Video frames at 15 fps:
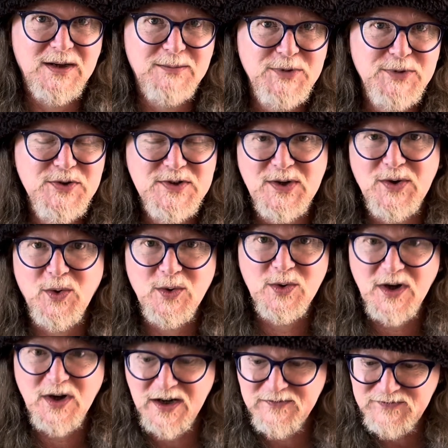music hall
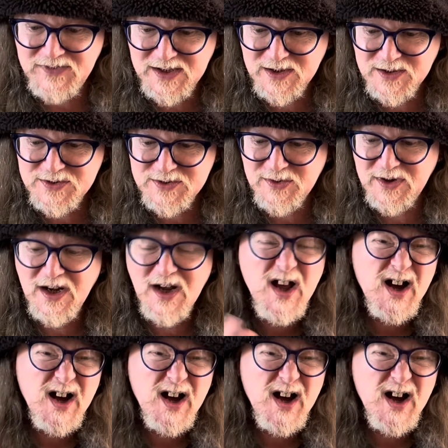kind of feel to it.